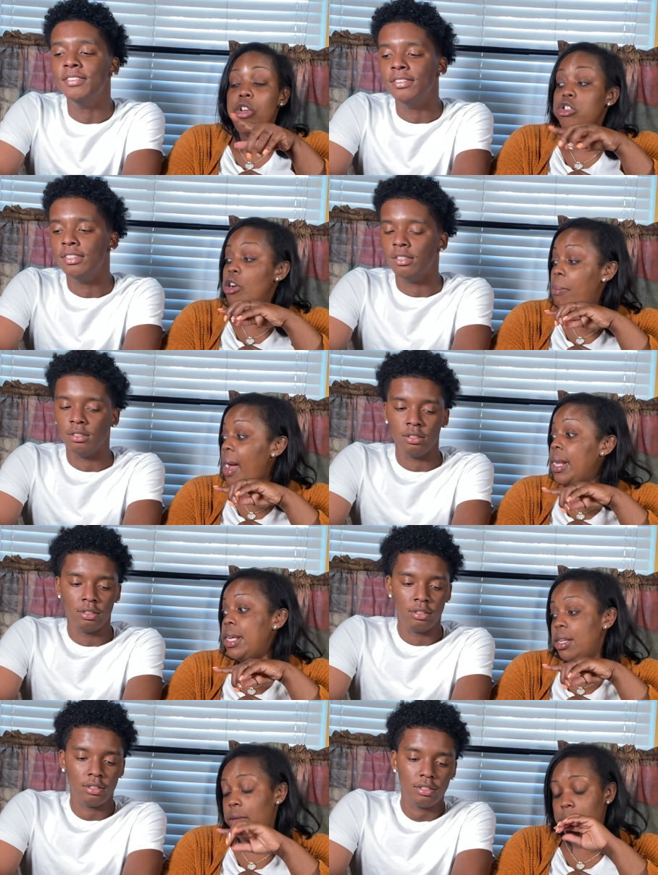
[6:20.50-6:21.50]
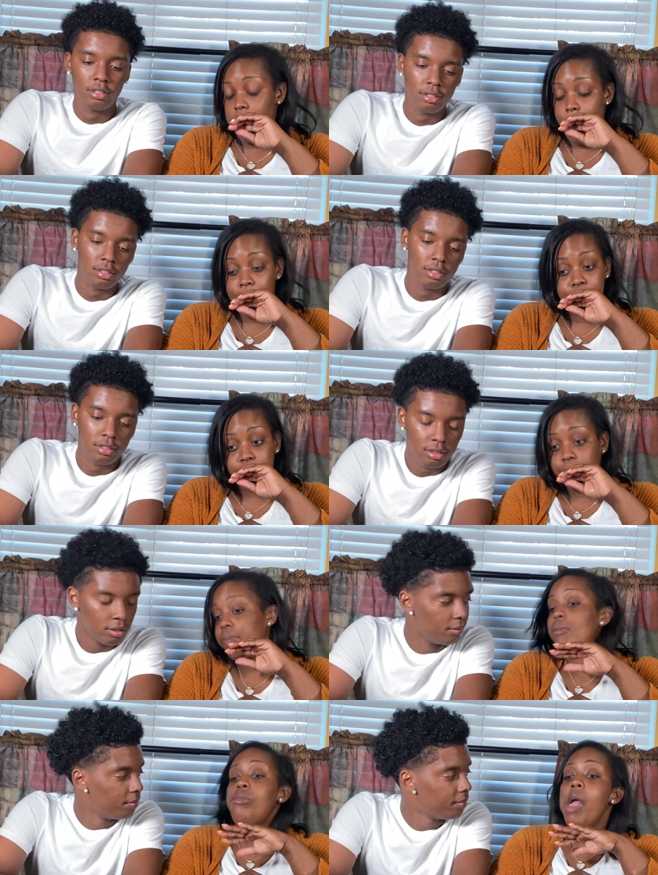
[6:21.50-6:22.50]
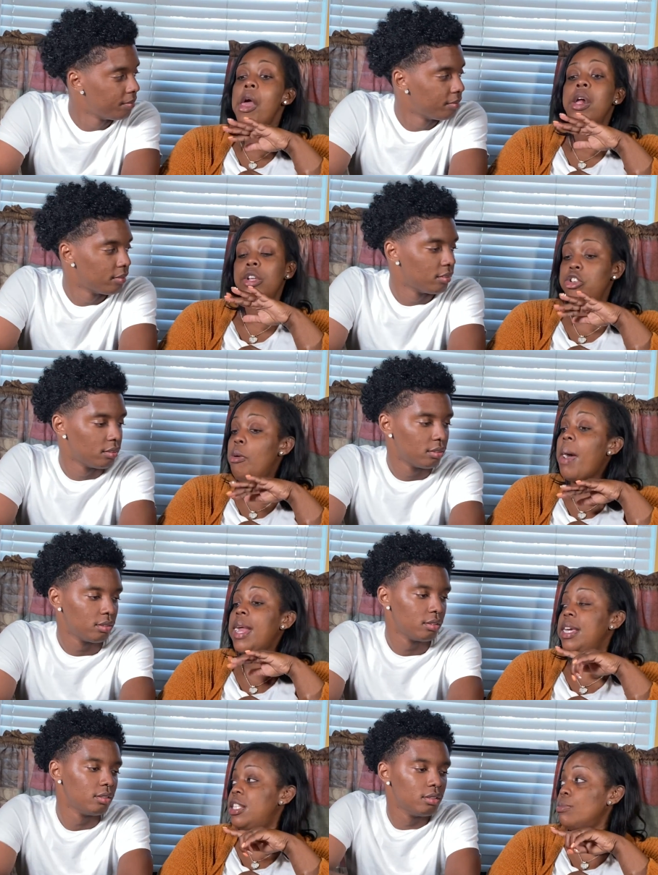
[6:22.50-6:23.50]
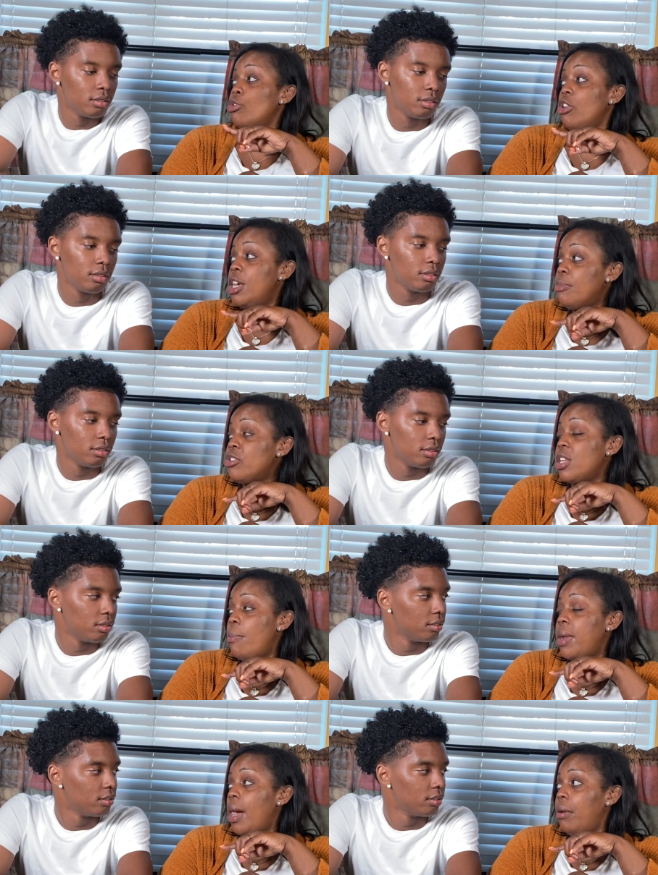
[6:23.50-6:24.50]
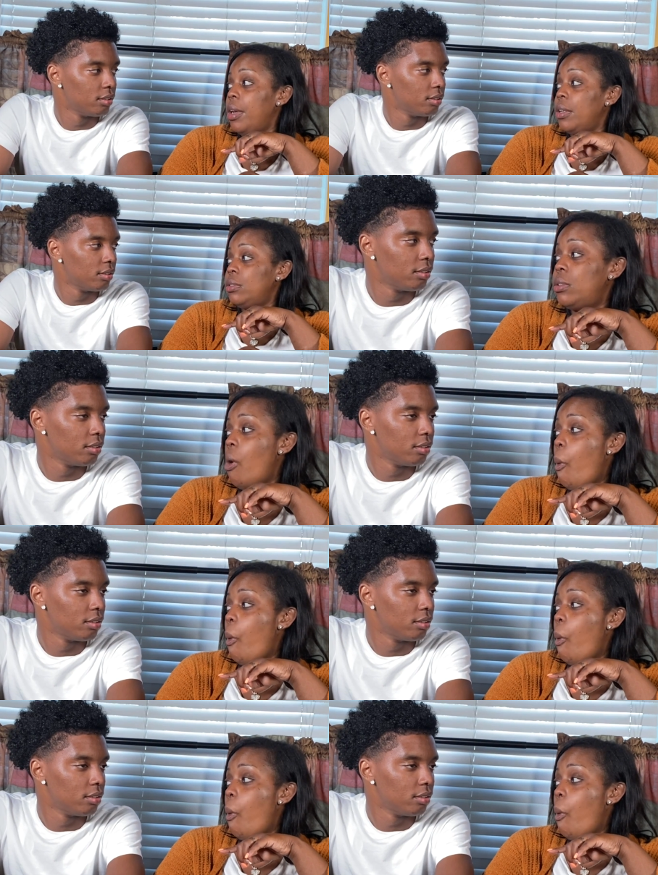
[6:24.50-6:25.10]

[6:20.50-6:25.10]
Speaker 1: You might need... you might need some cream or something down there.